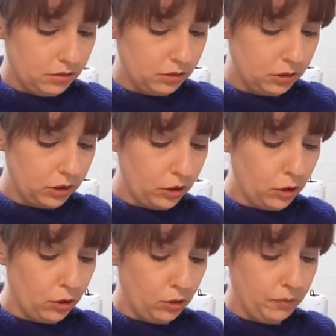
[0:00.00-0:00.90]

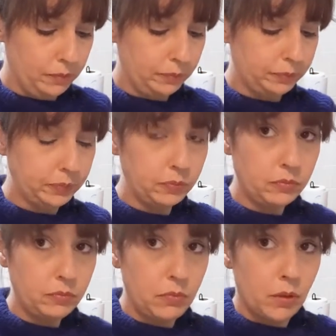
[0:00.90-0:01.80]
So,
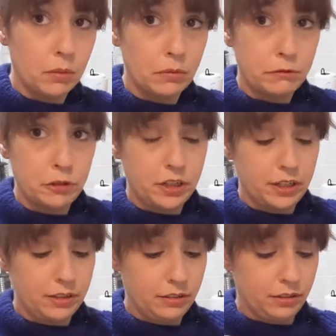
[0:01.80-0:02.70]
before I
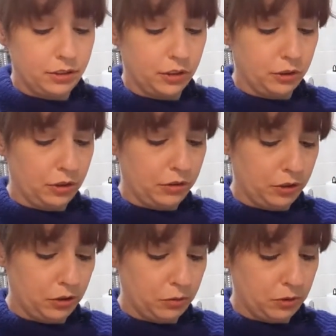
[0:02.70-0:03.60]
get into this though, I
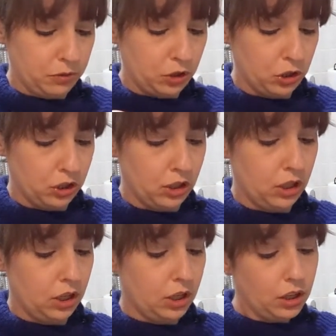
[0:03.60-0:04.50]
just want to mention
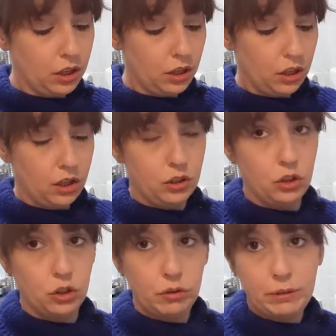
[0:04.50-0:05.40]

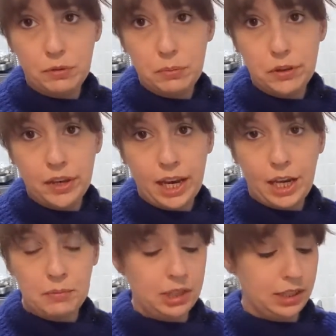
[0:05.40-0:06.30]
you don't have to put the
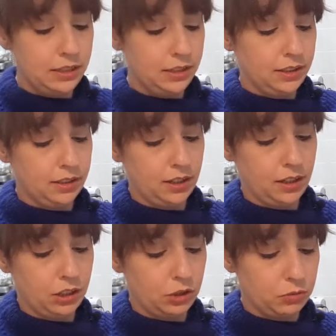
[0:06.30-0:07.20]
ham in this.
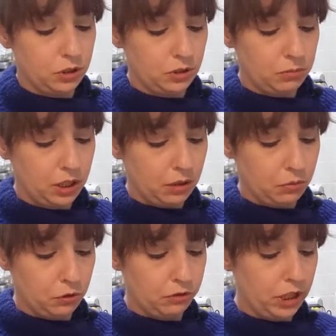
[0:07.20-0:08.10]
I just wanted to make it
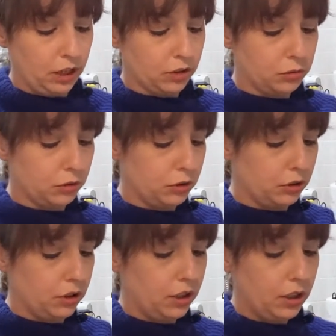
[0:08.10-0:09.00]
more of a
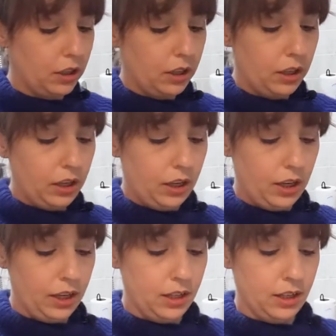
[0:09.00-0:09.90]
casserole.
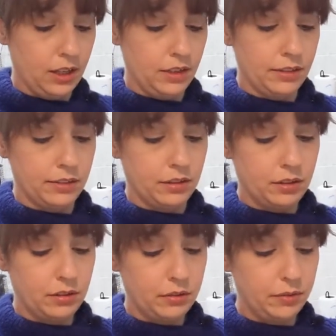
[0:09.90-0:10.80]
And